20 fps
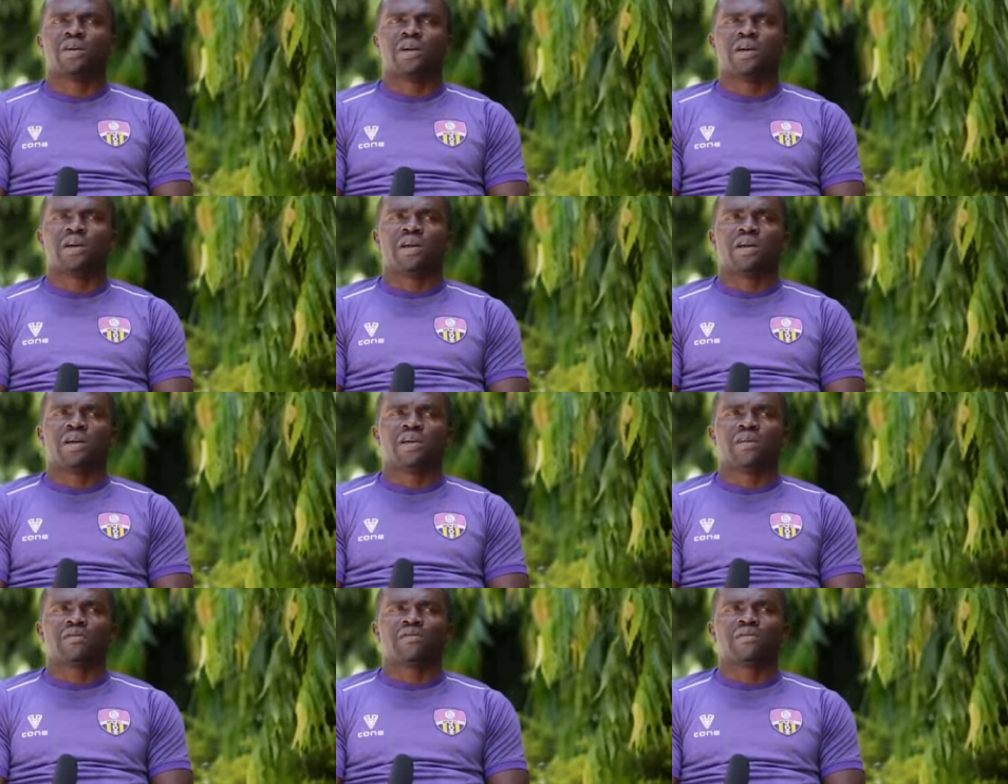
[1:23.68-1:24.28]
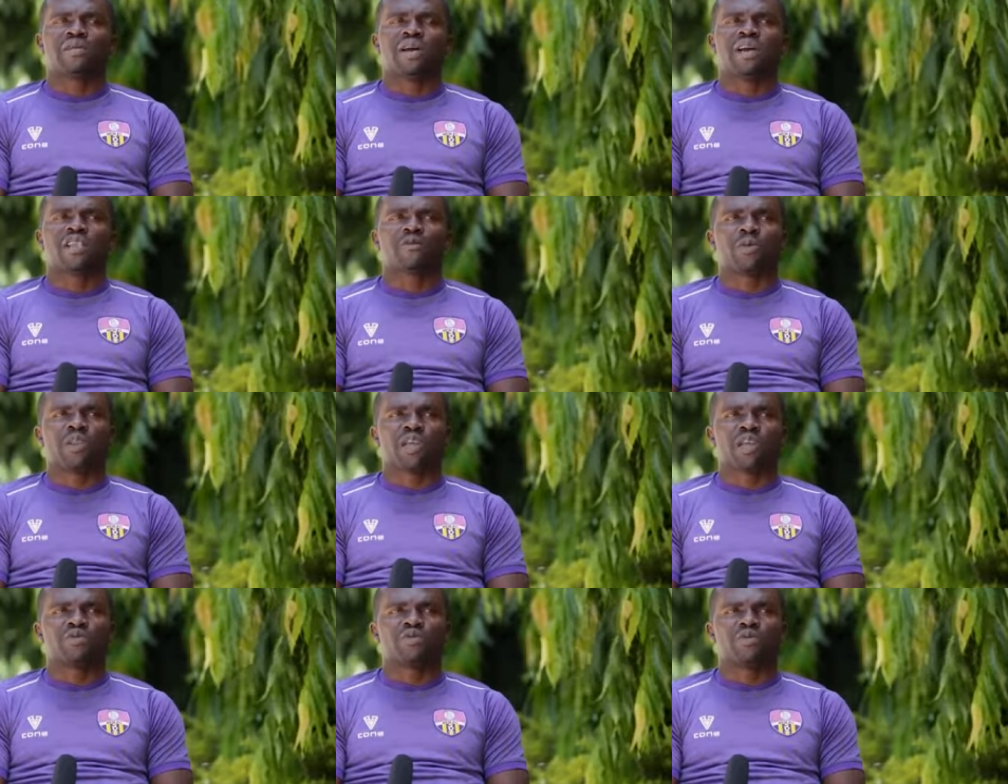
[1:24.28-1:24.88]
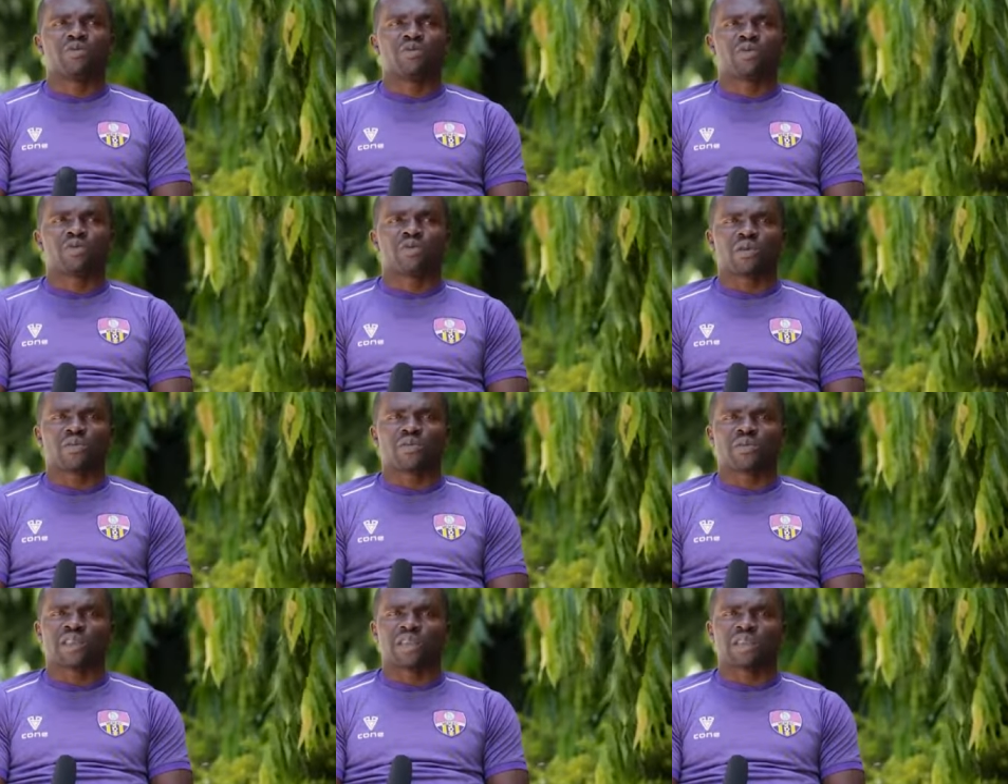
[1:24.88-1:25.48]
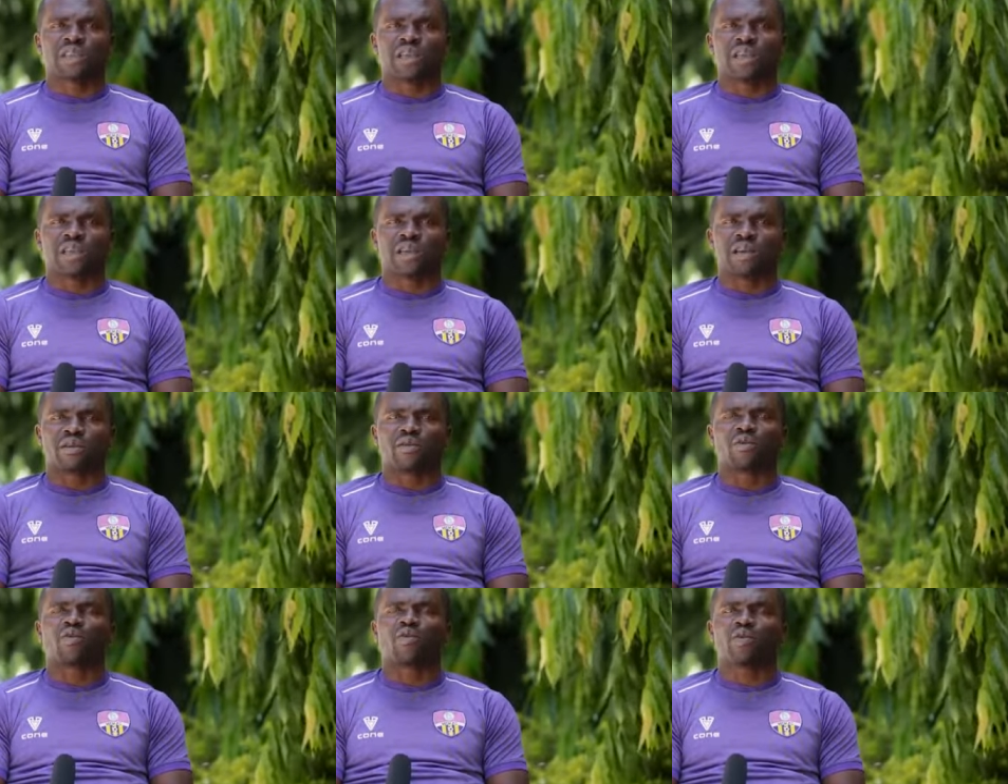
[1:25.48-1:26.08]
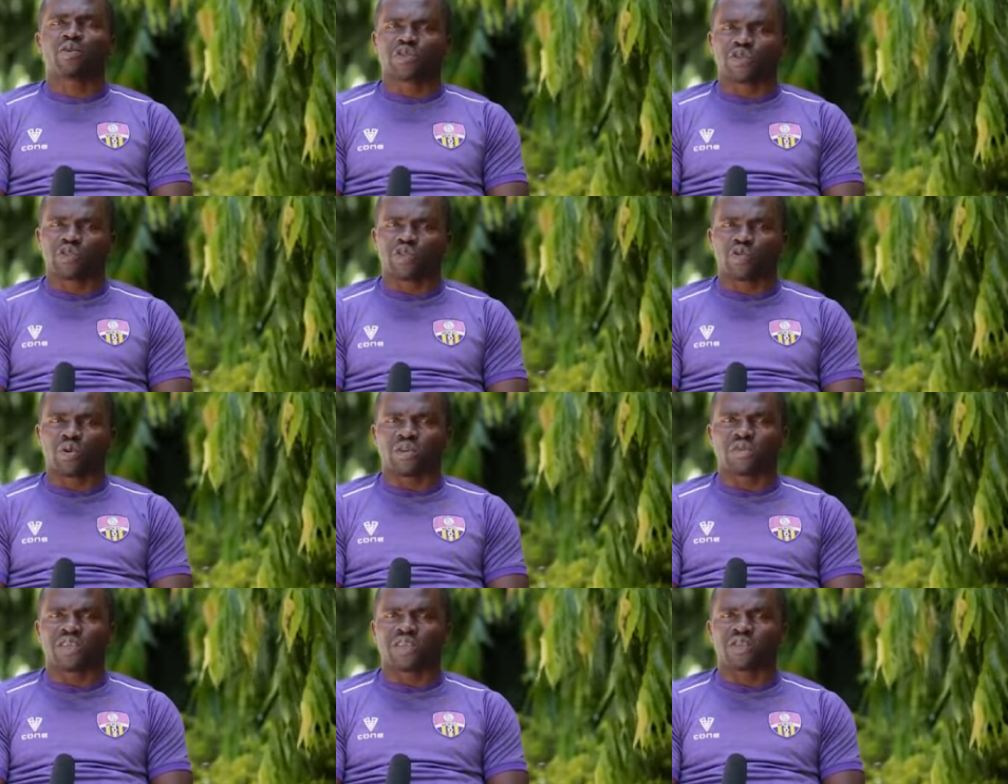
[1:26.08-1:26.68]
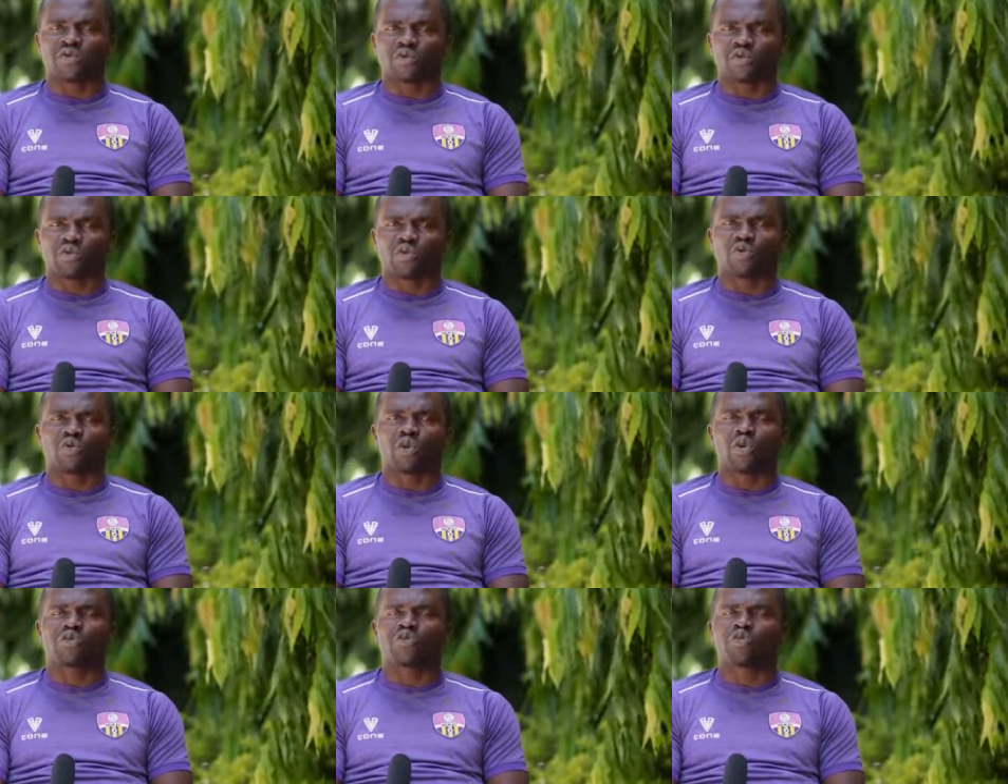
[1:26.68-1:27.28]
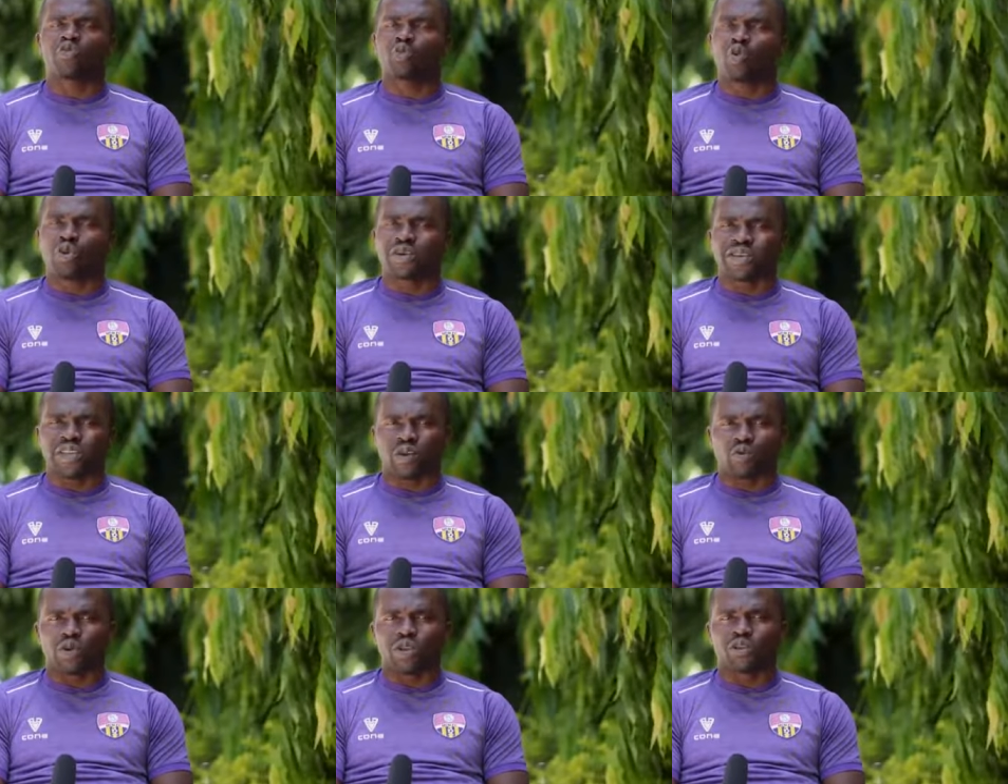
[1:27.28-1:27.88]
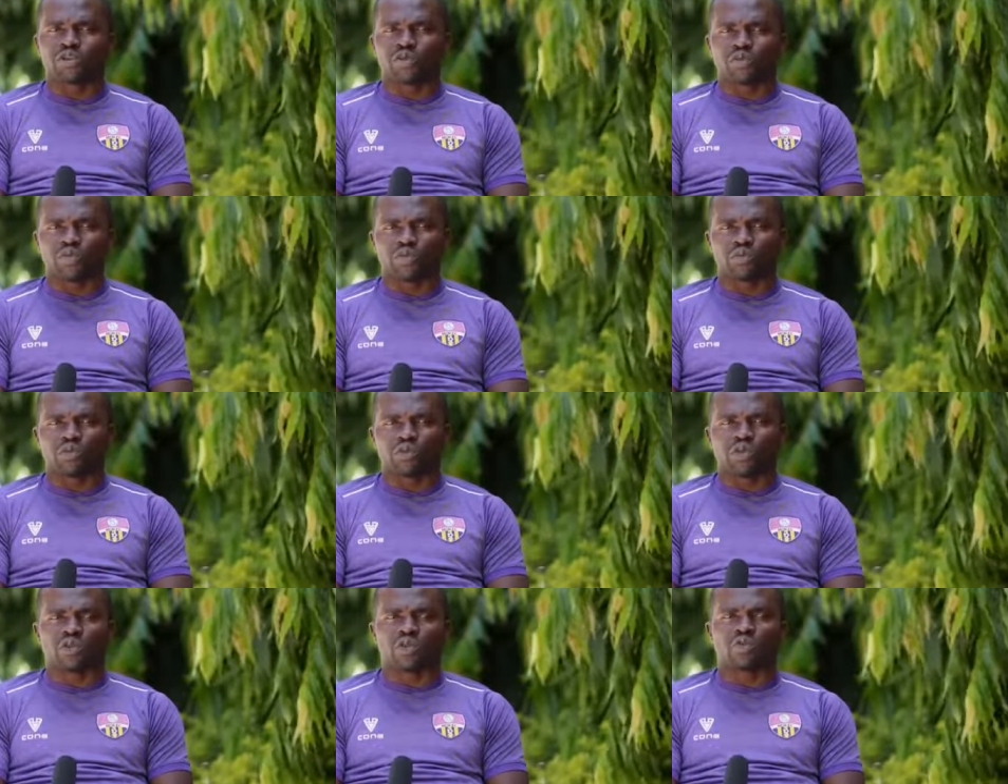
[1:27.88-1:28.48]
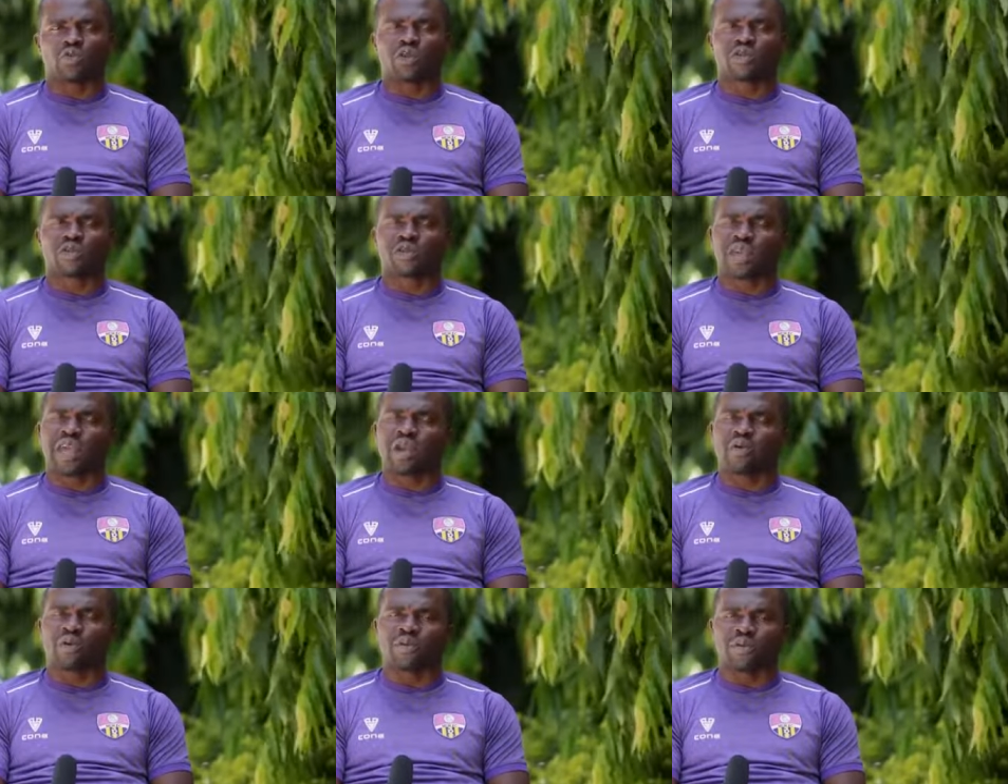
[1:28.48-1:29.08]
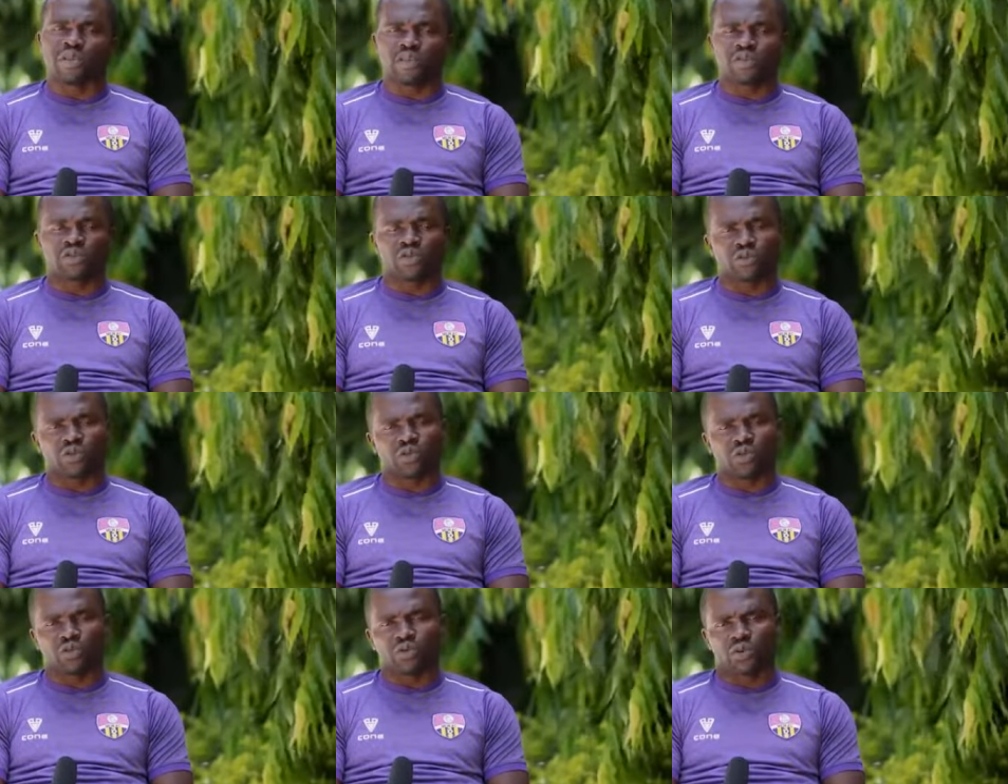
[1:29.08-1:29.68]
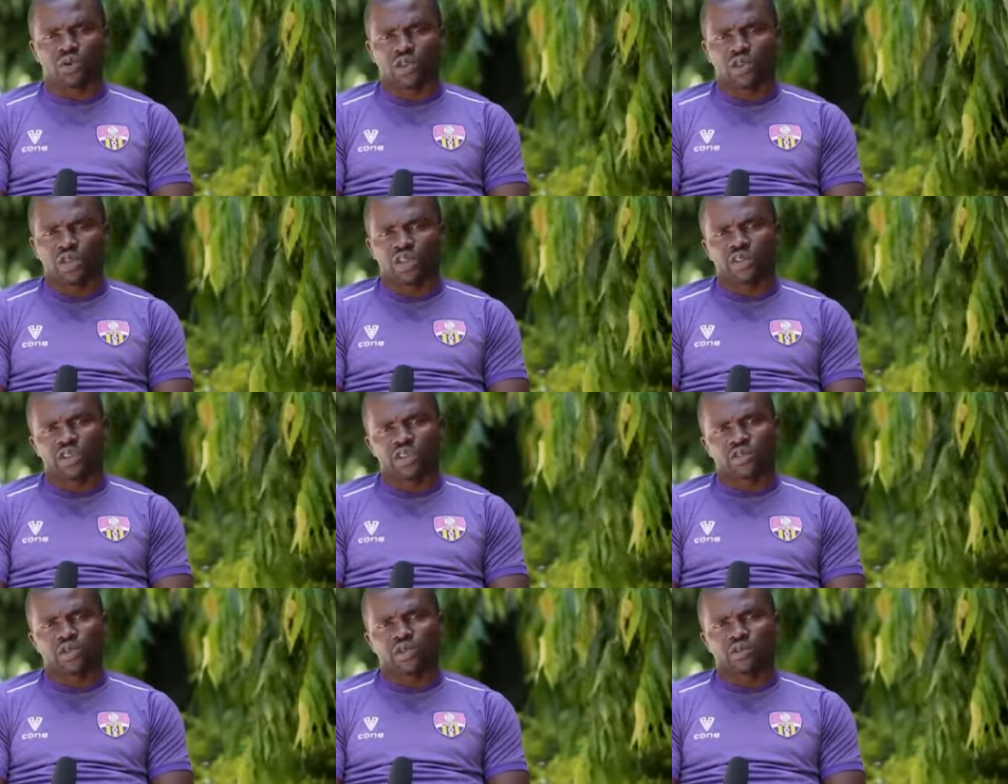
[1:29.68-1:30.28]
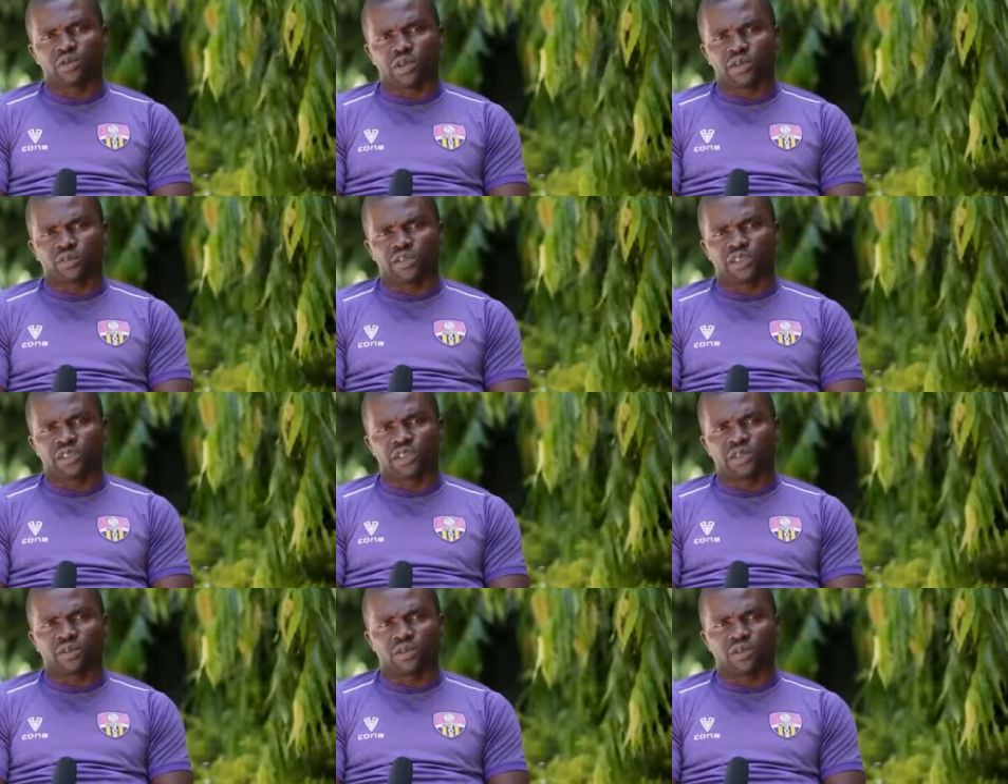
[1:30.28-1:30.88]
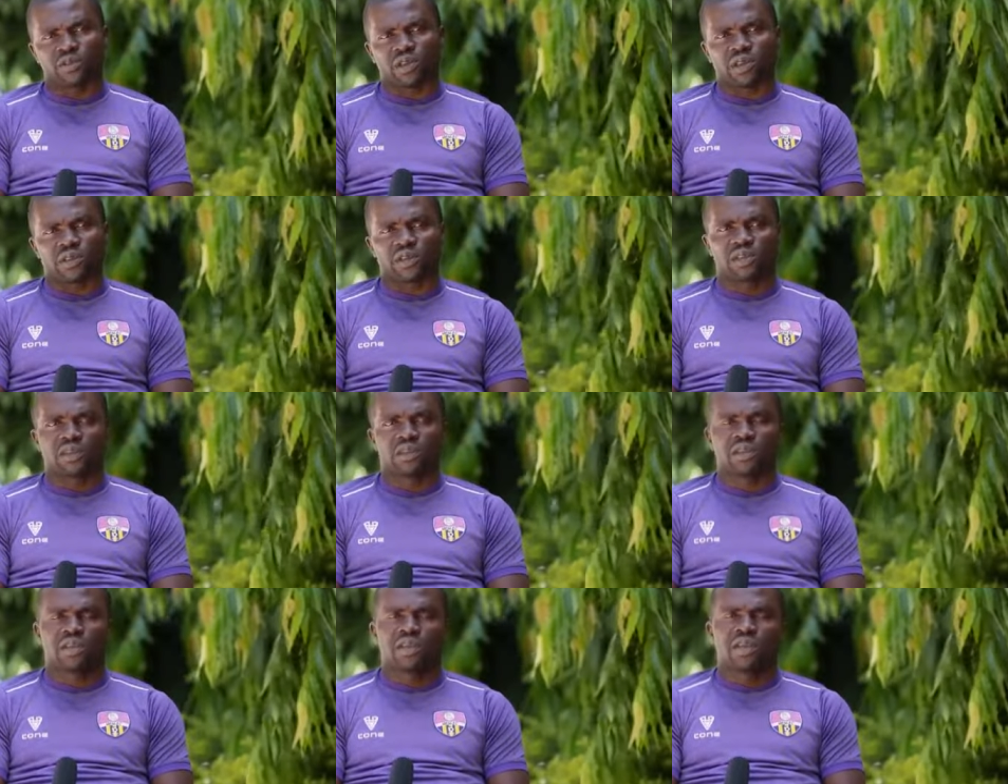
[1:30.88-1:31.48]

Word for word: uh, ask player to do something, uh, what you want them to do, not what they want to do, because what I want them to do is going to give the same success.